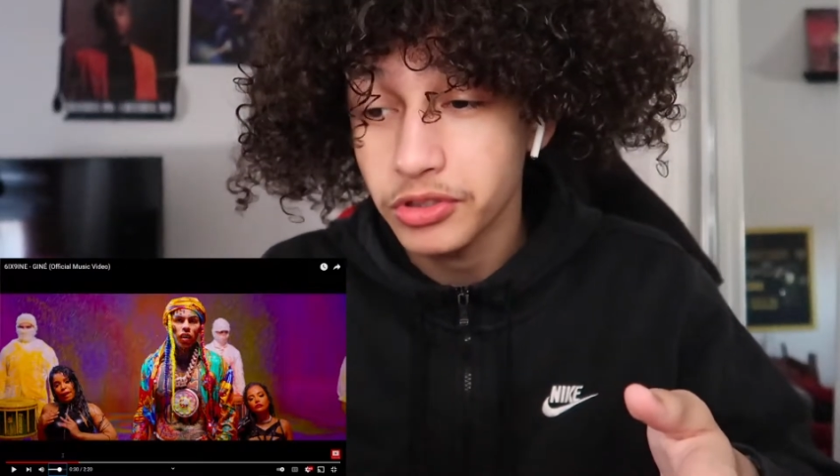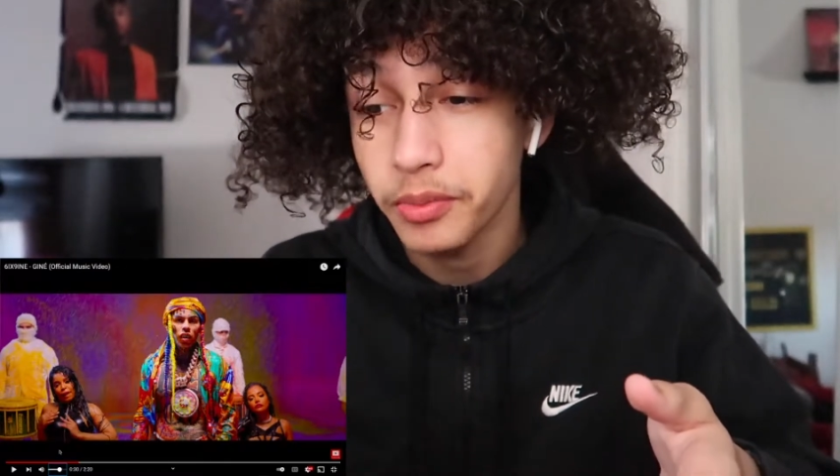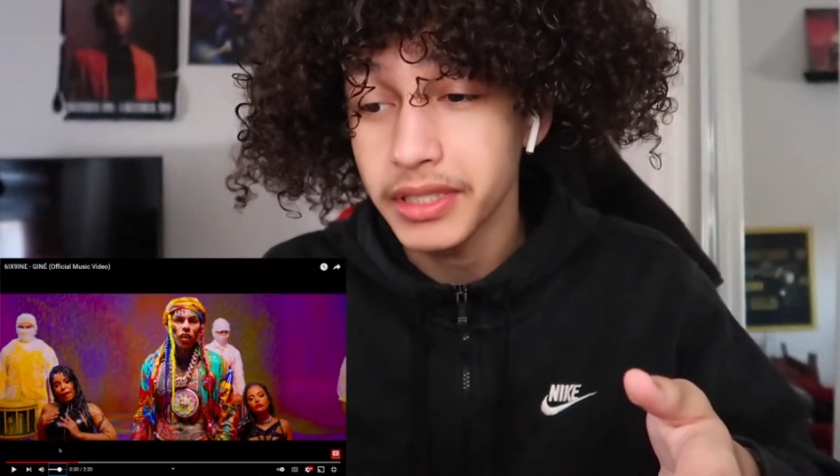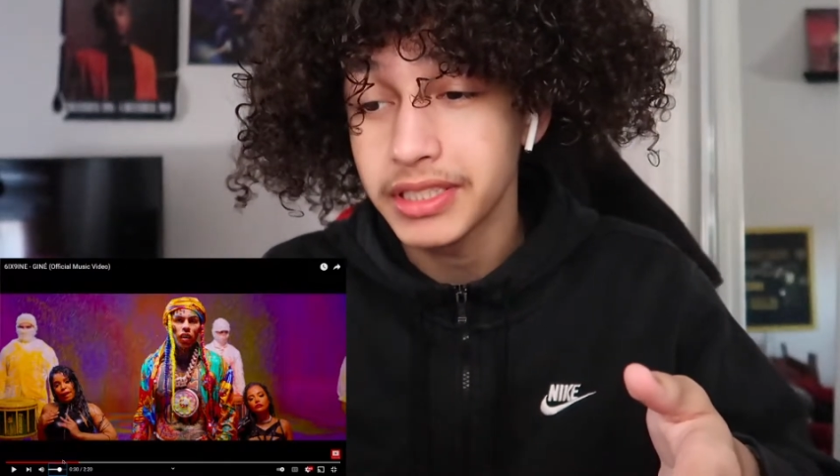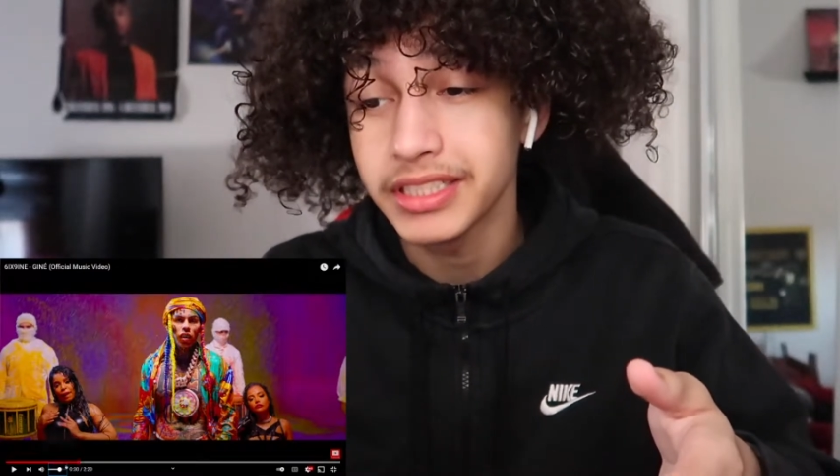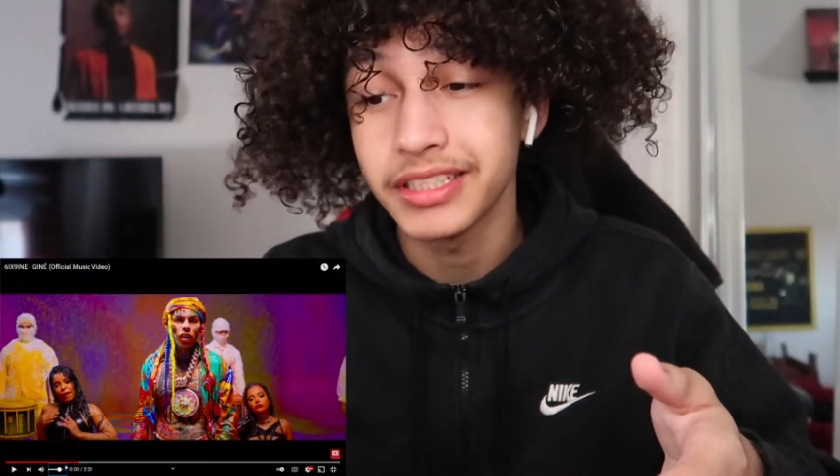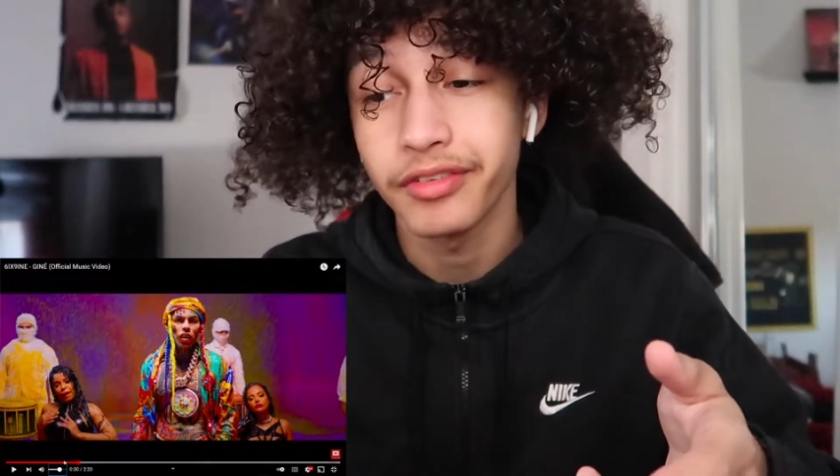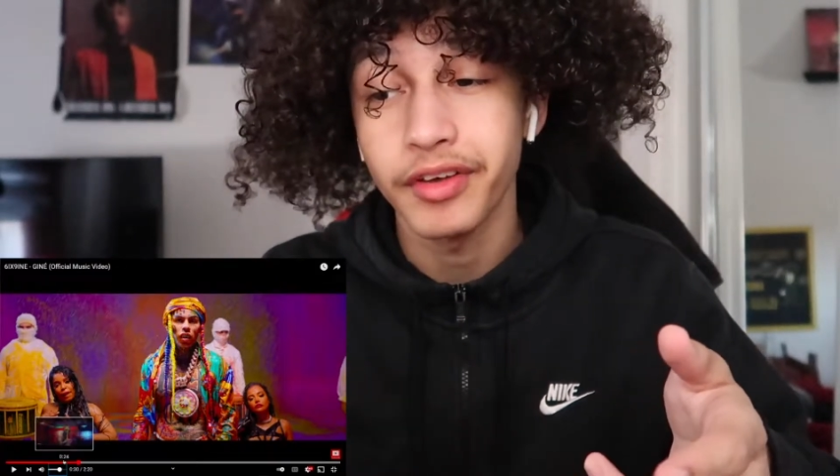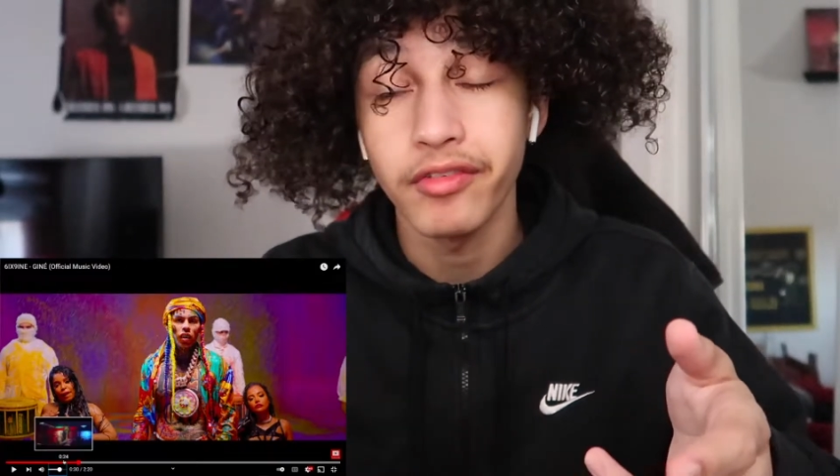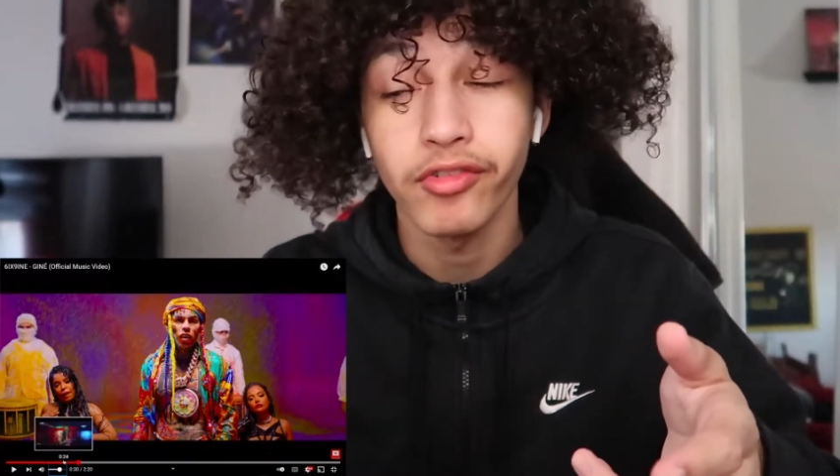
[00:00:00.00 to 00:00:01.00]
So basically, your
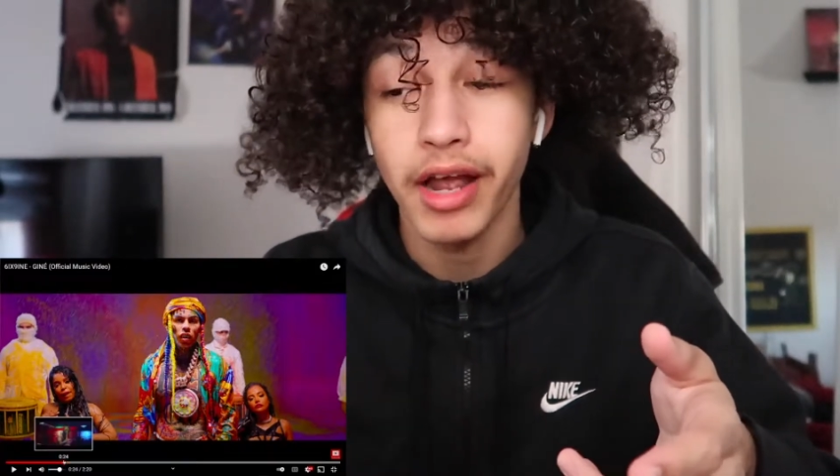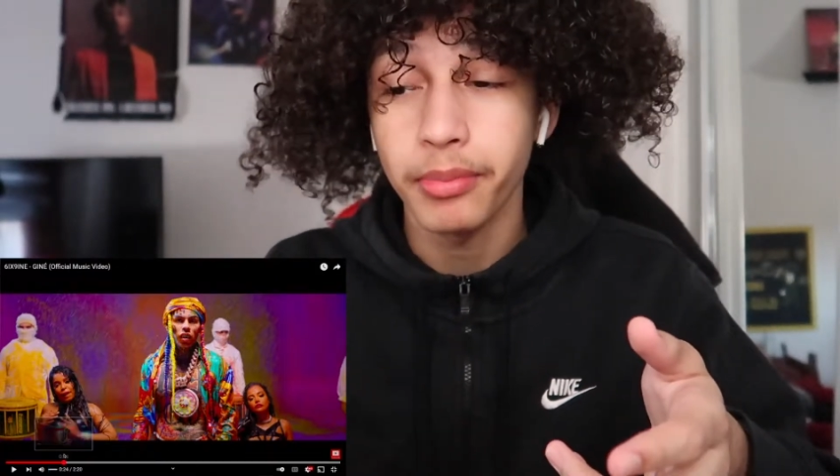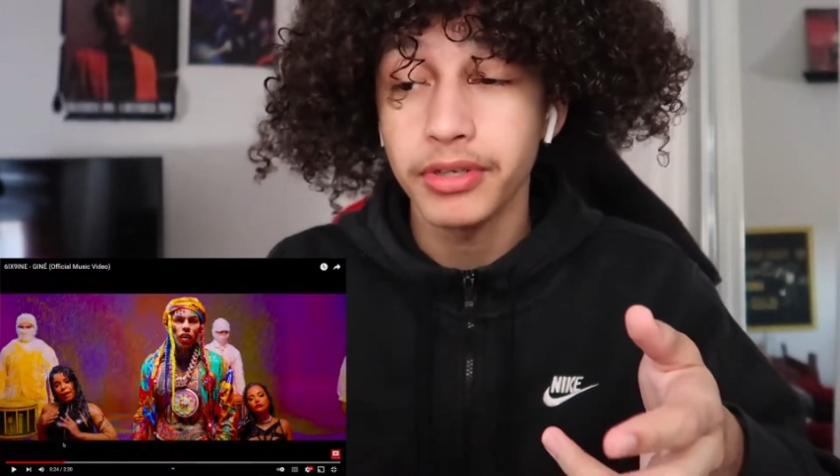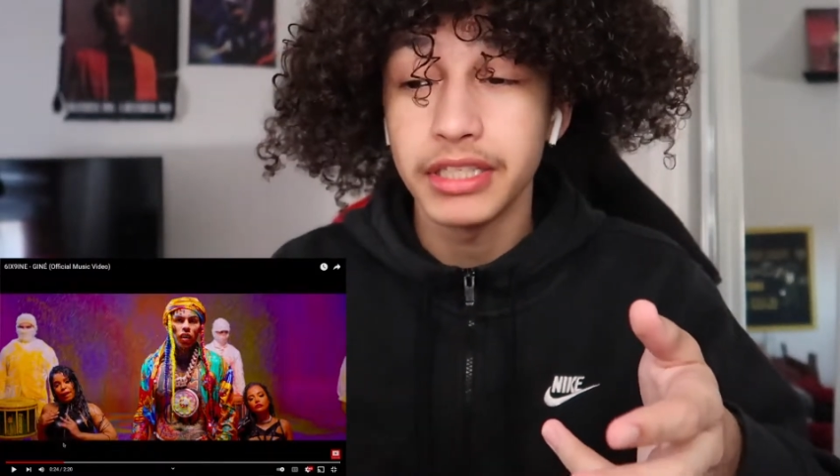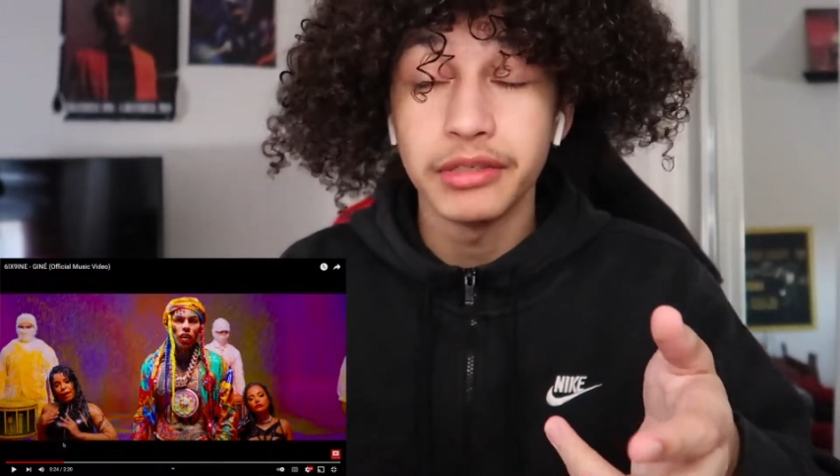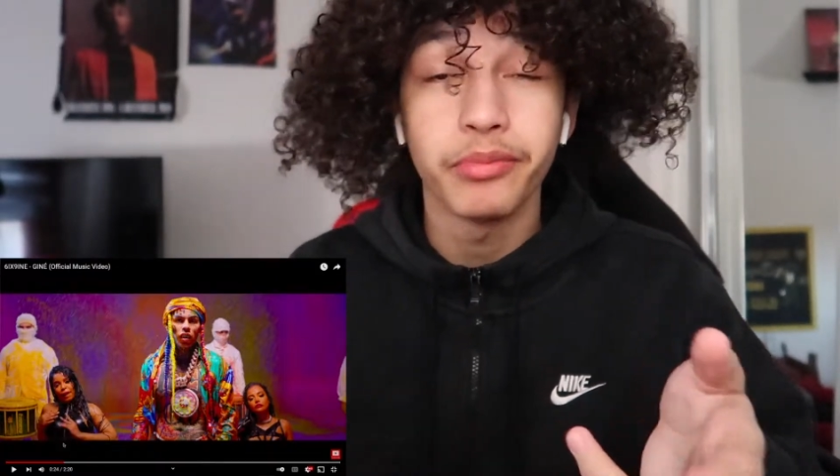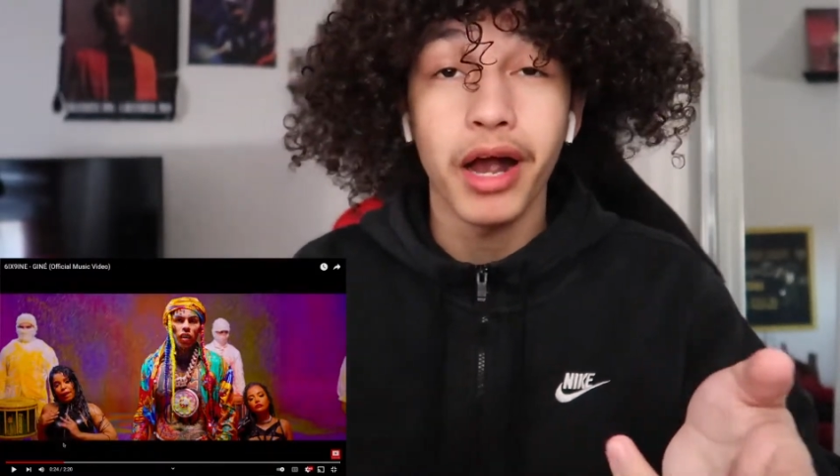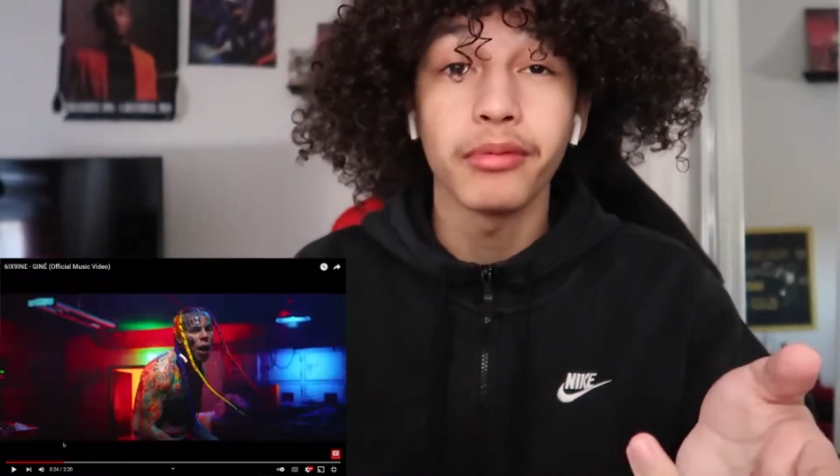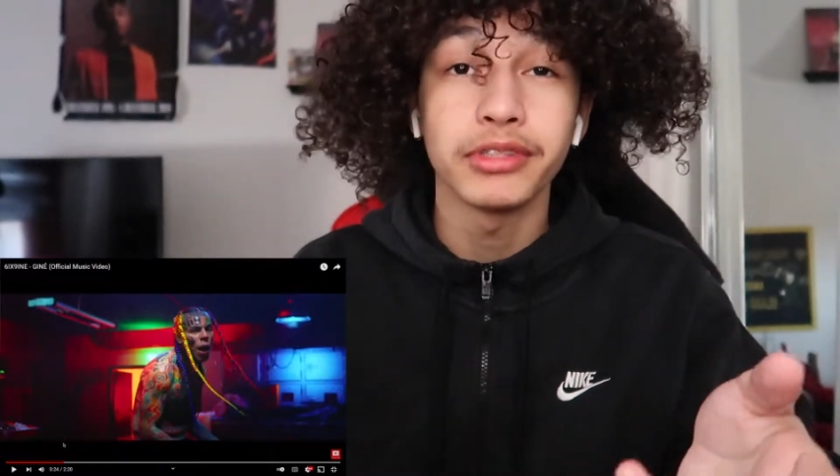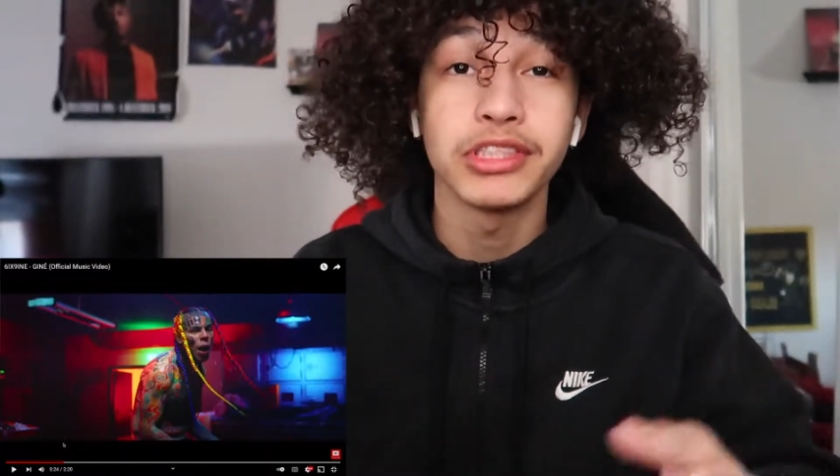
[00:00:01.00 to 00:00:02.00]
favorite rapper, he
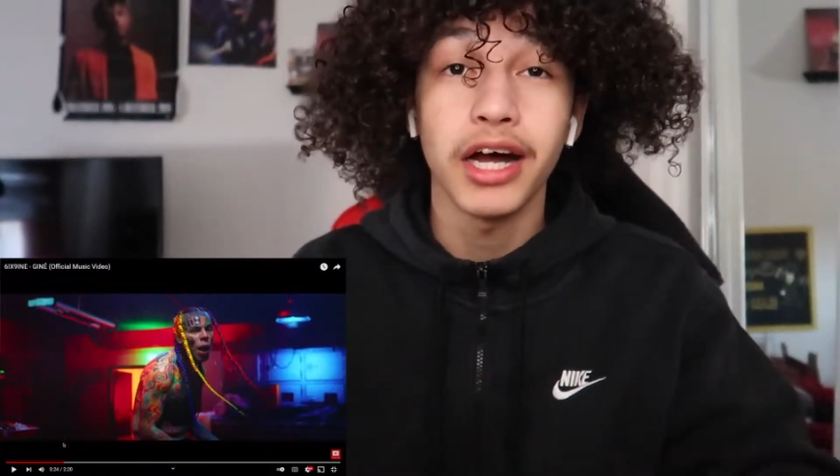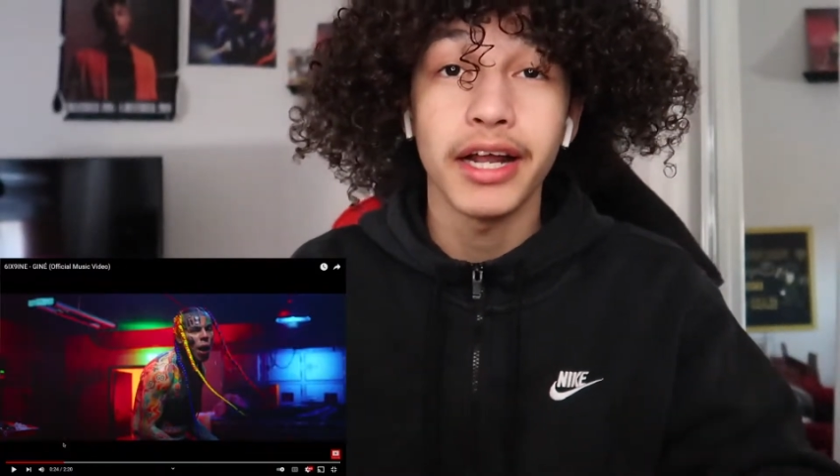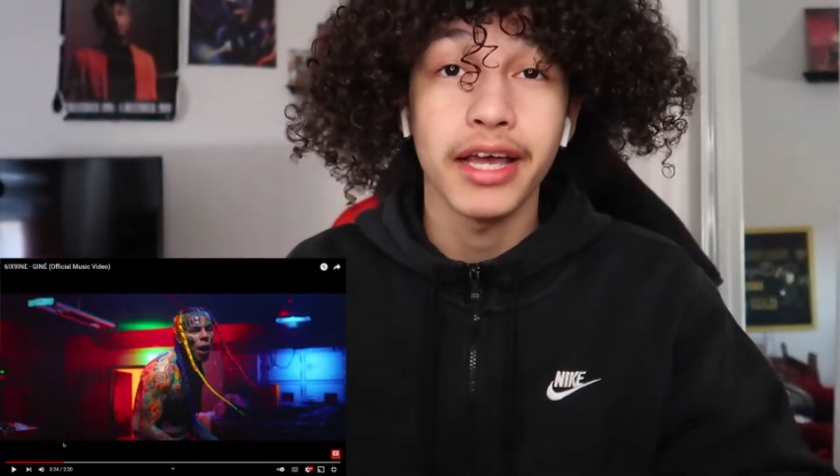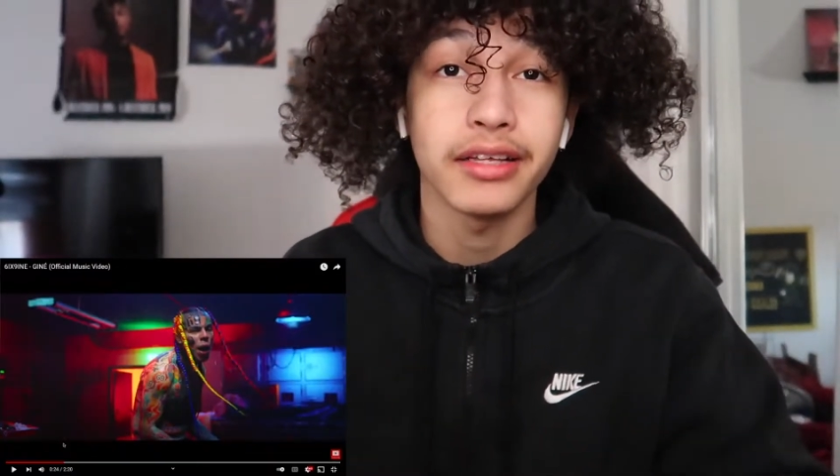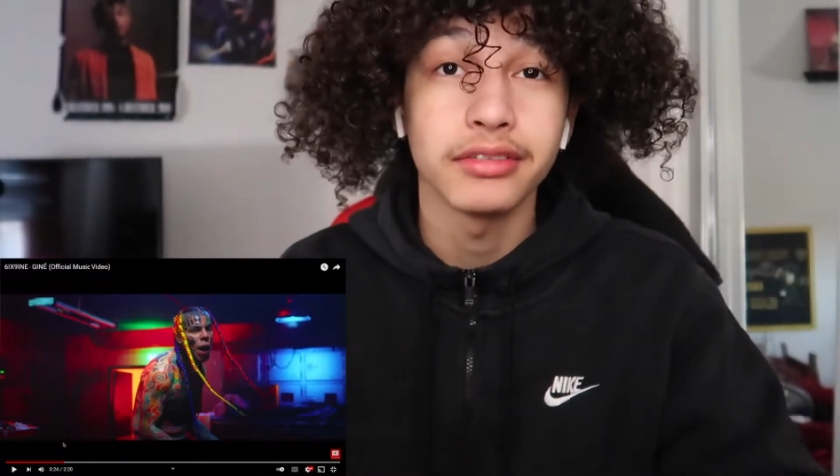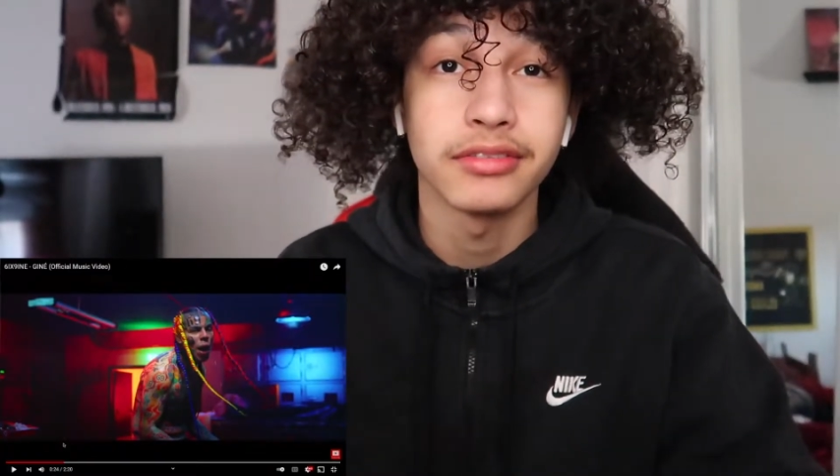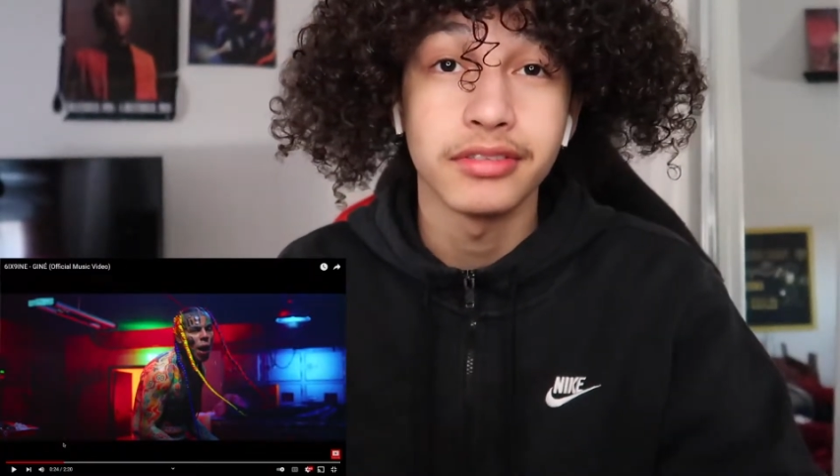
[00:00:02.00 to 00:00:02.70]
probably shot at.